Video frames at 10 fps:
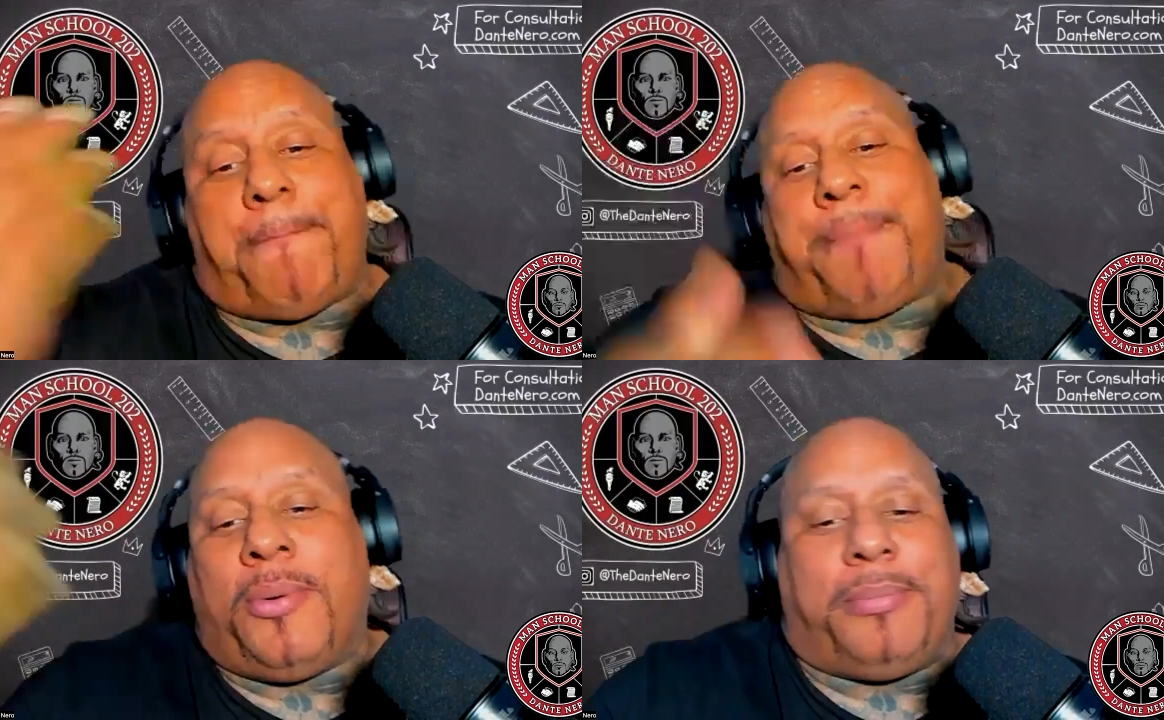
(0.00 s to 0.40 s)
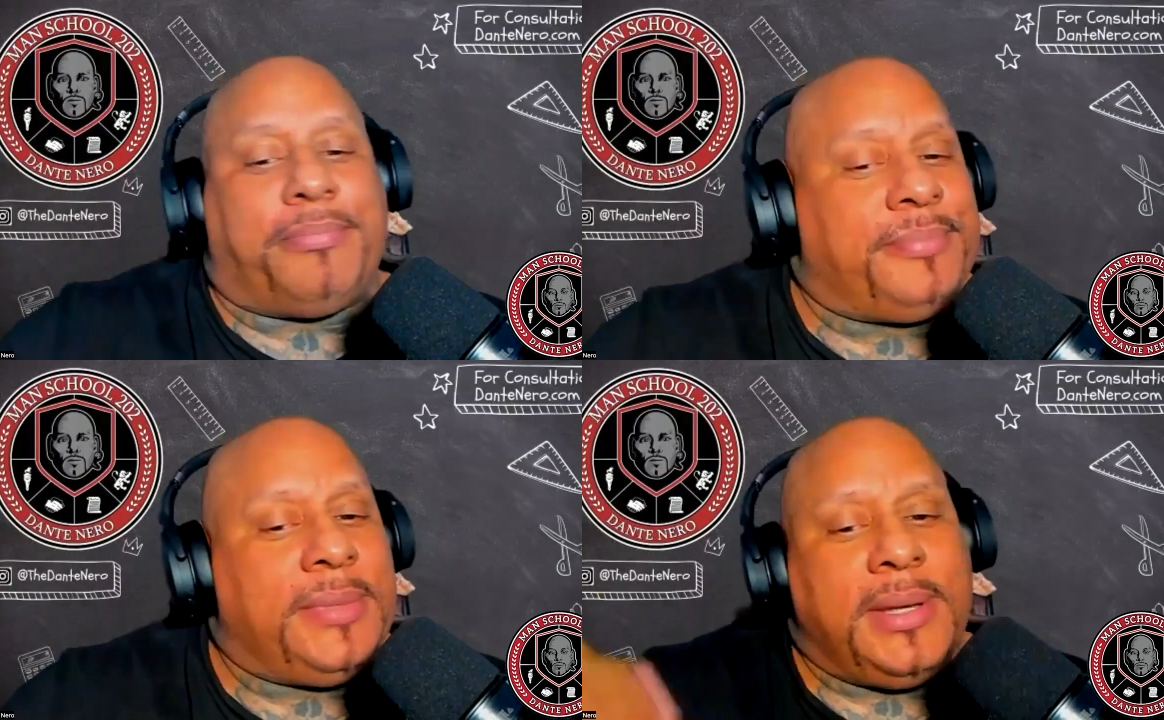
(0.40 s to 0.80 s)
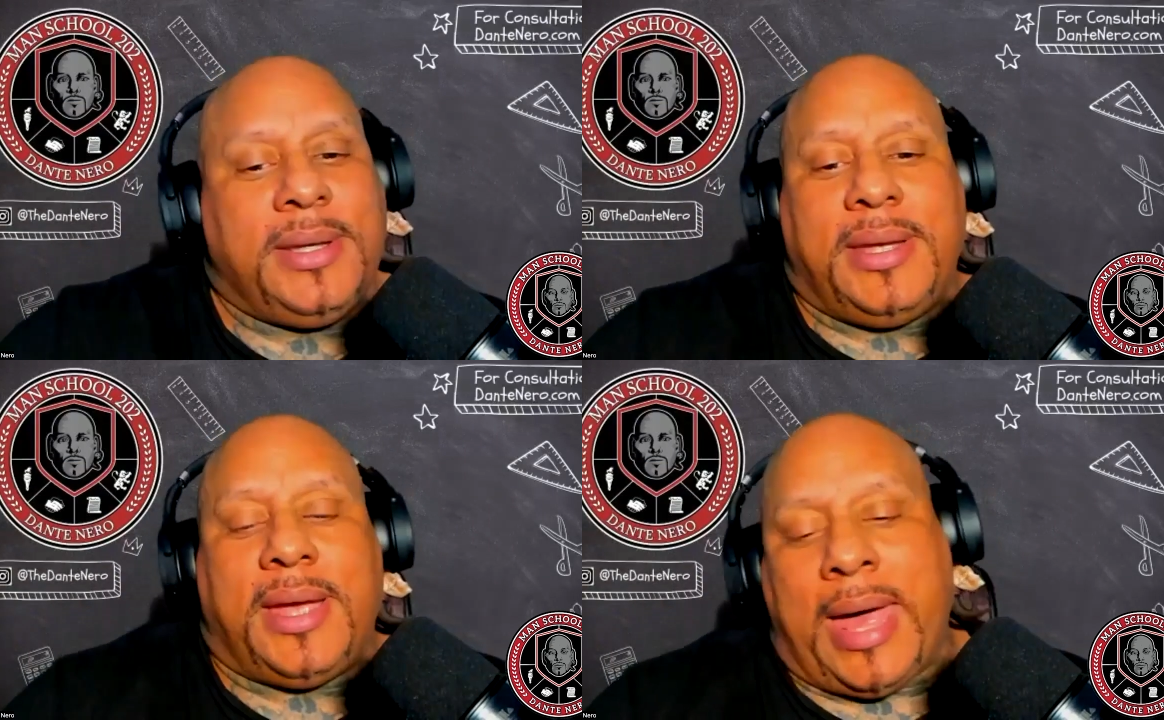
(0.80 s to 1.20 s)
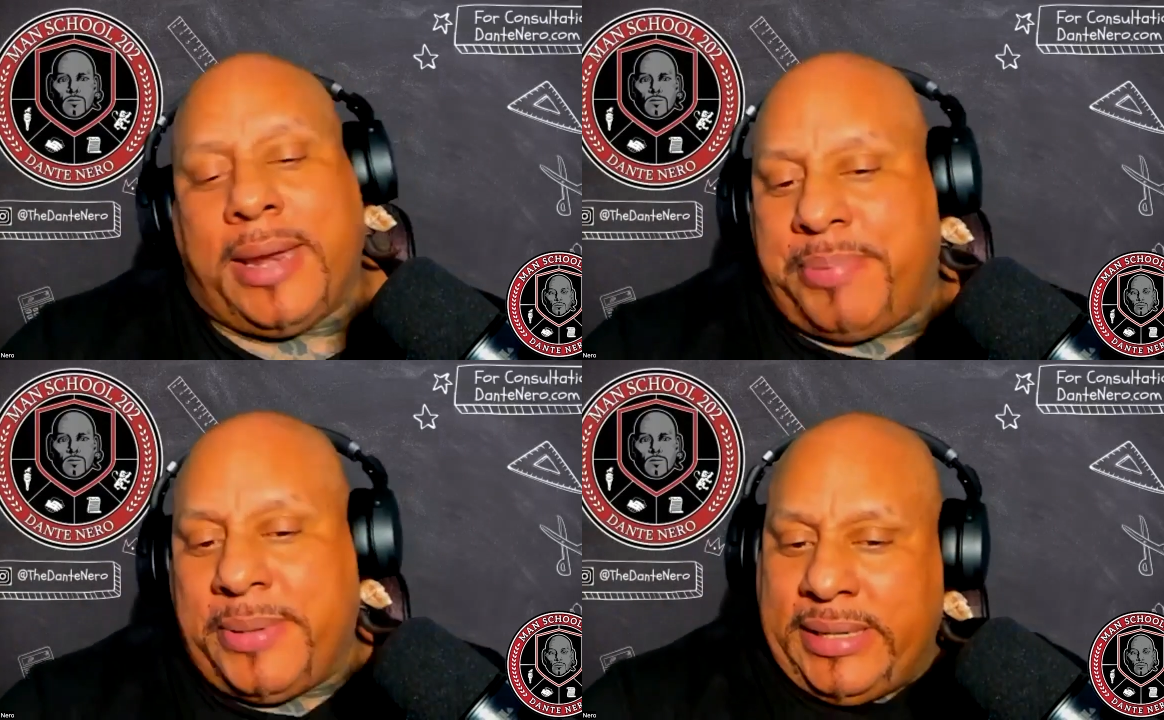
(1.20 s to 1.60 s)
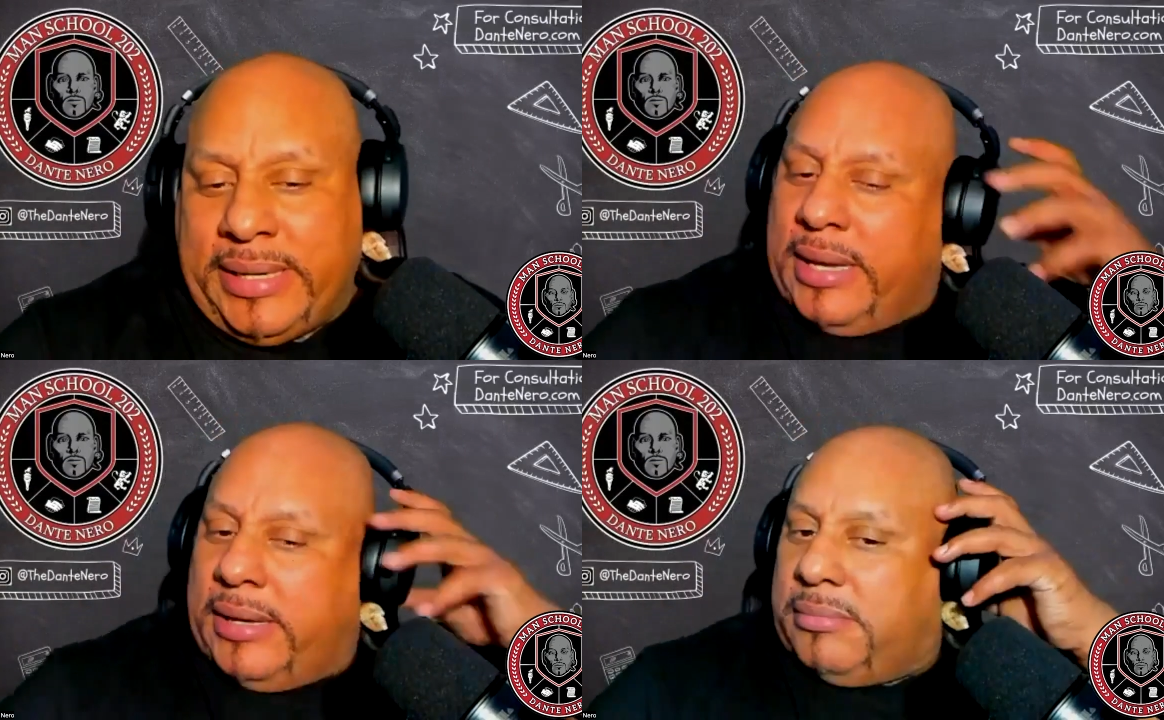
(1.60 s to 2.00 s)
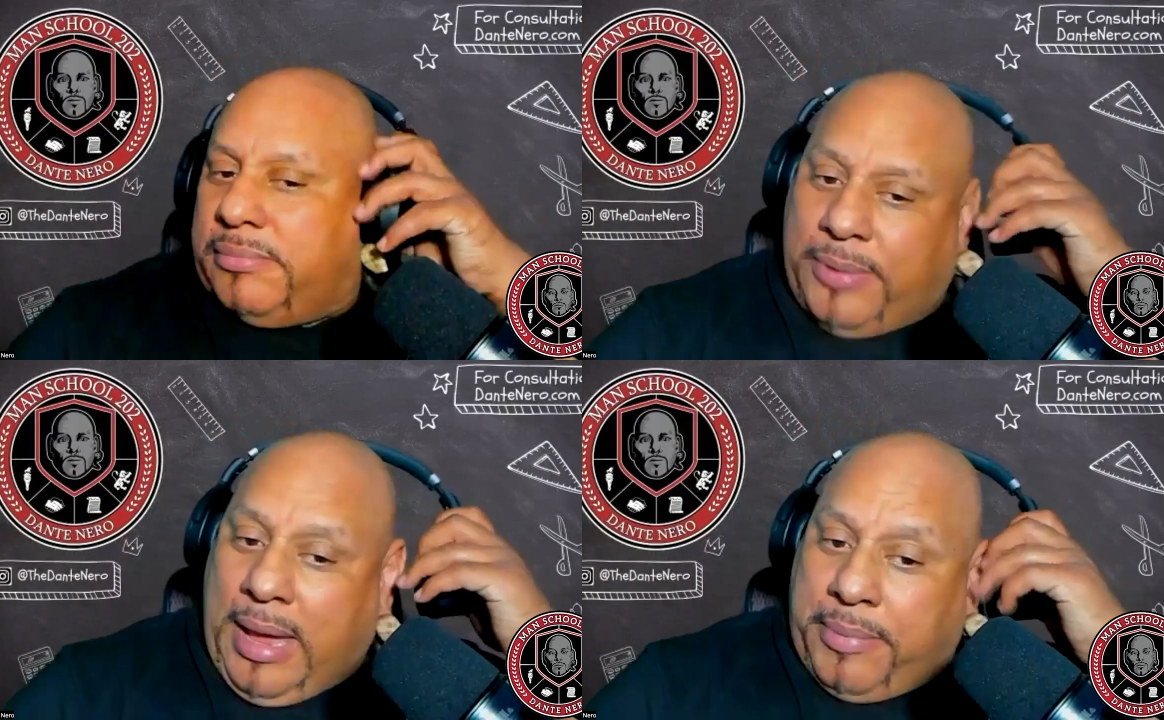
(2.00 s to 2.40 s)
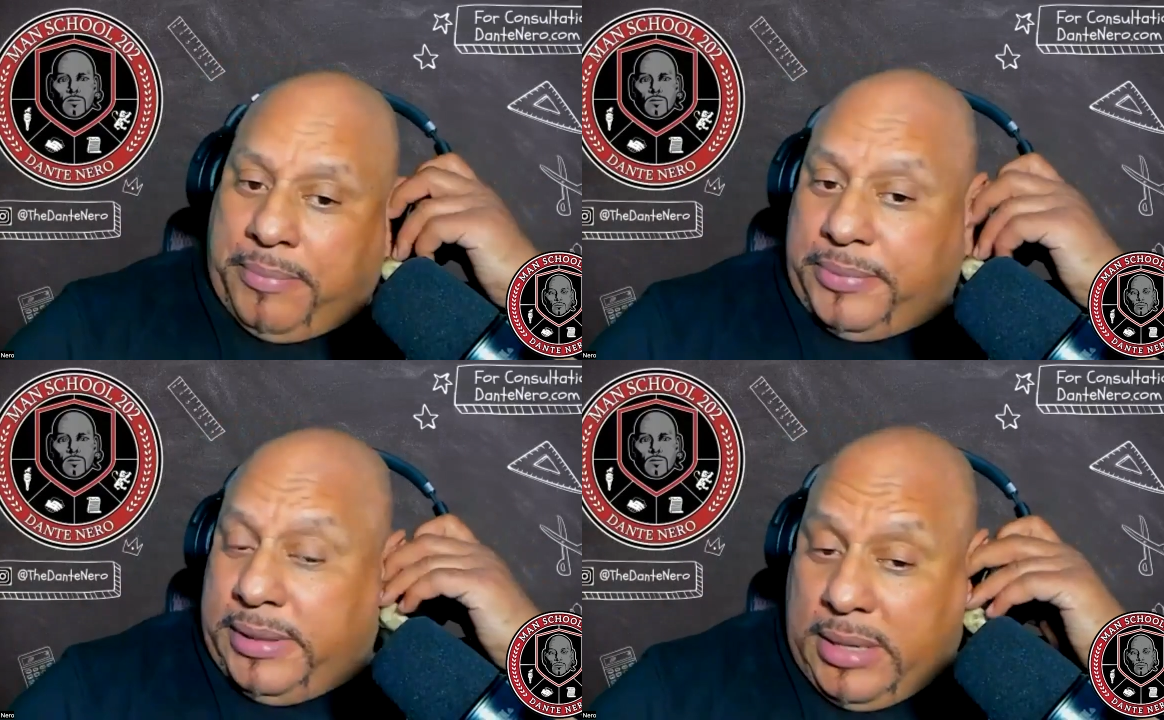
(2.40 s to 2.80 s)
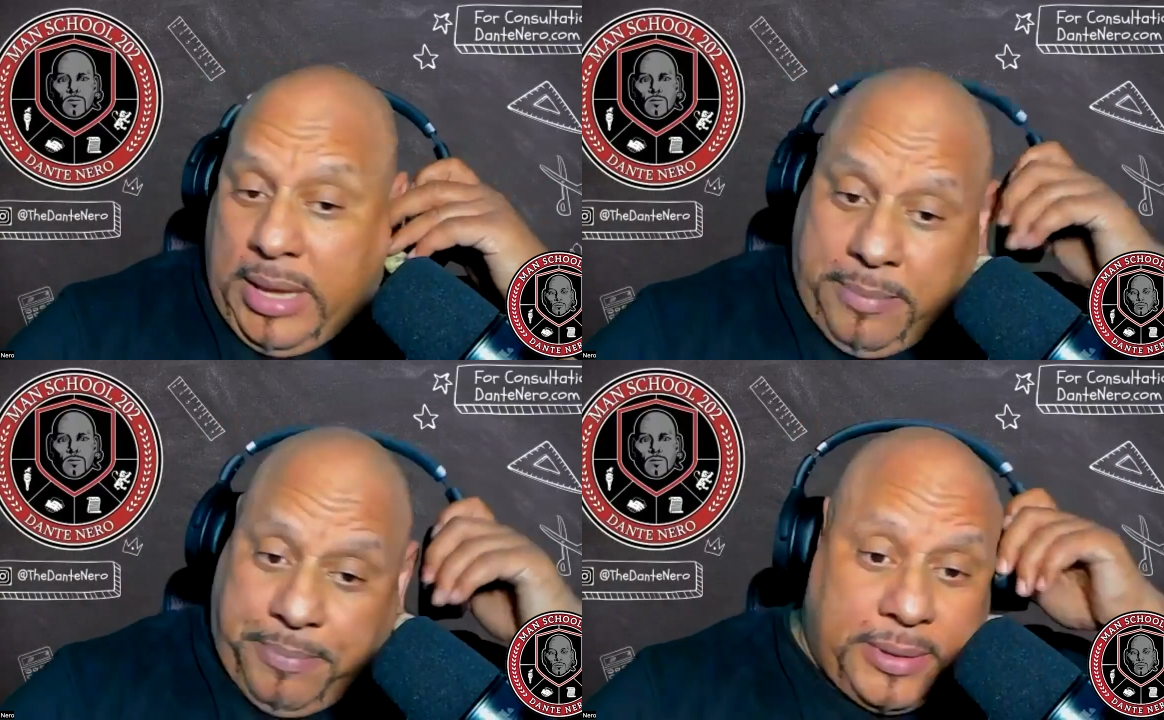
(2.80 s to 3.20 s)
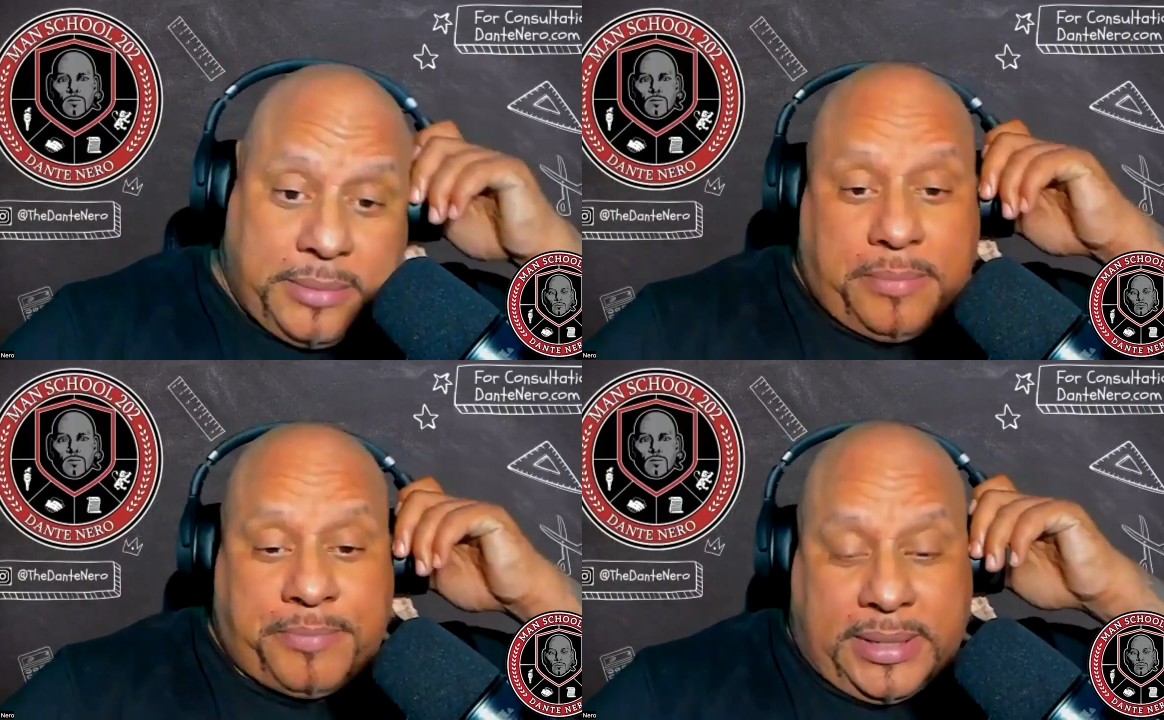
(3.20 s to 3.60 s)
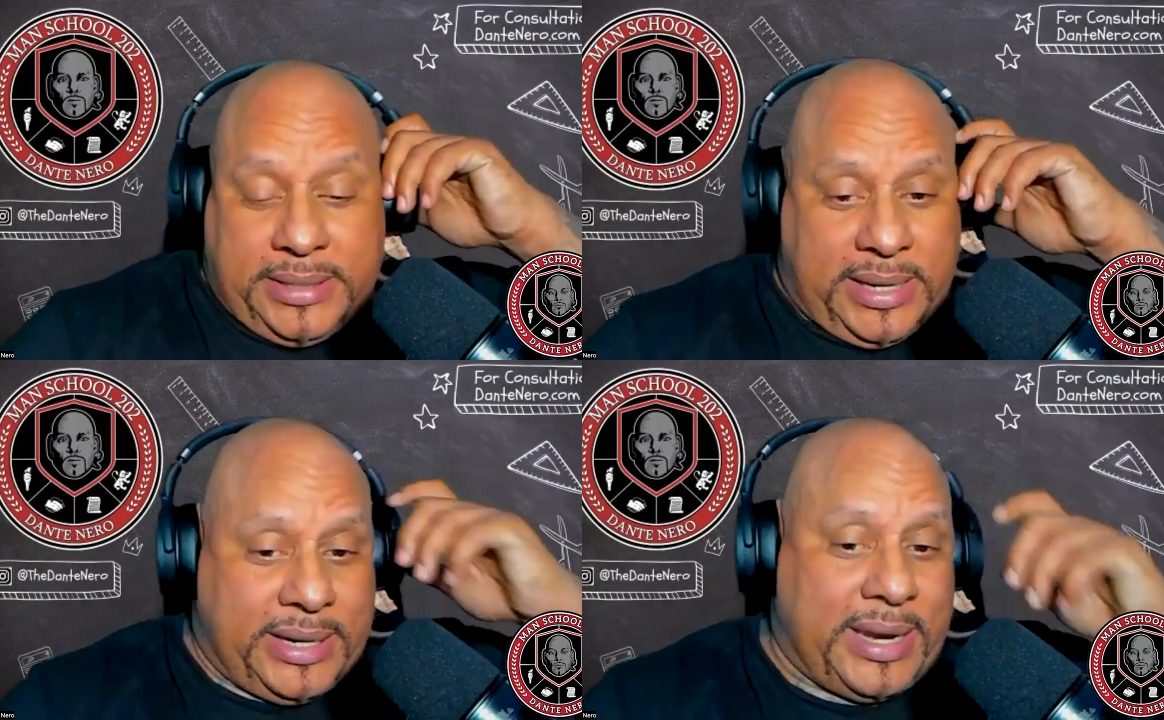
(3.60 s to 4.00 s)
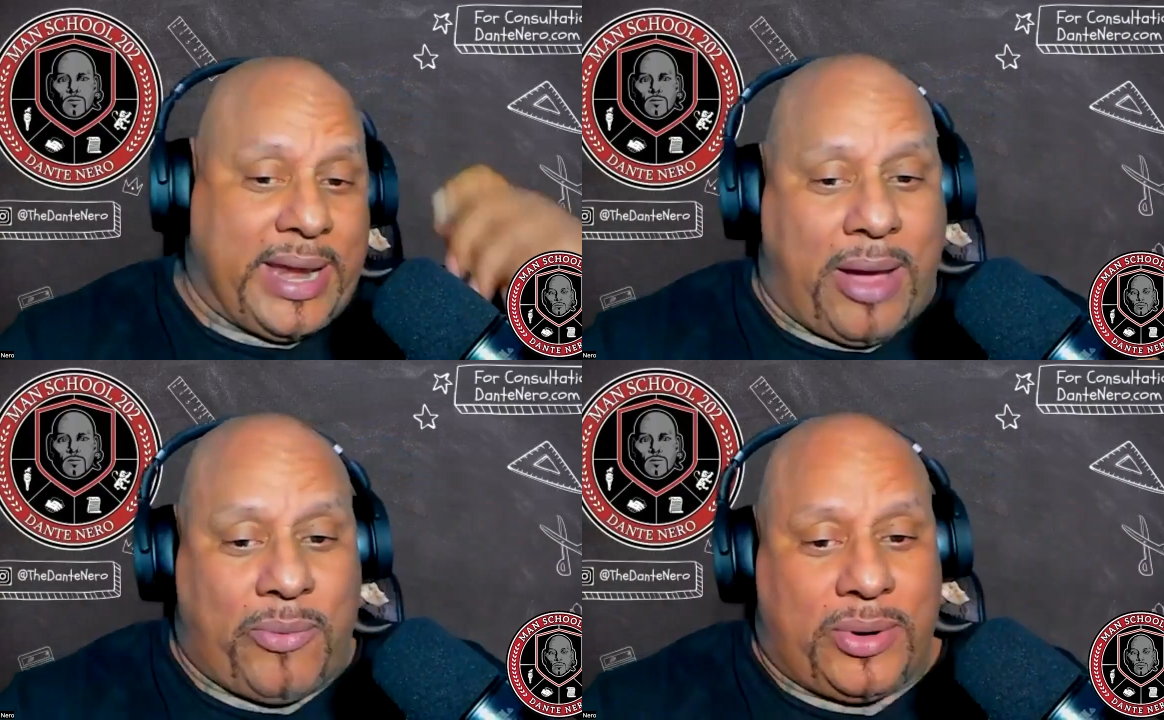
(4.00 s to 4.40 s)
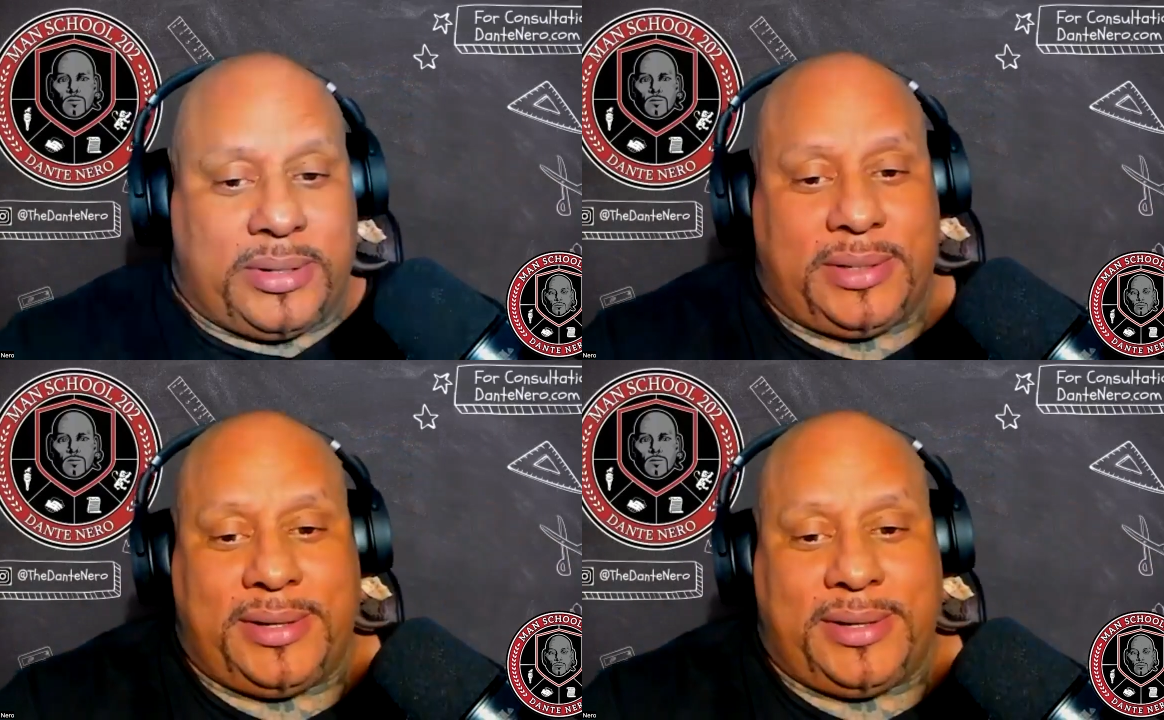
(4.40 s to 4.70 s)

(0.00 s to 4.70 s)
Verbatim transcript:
Speaker 1: boom, I'd have been there probably, I'd have been, been there in an hour,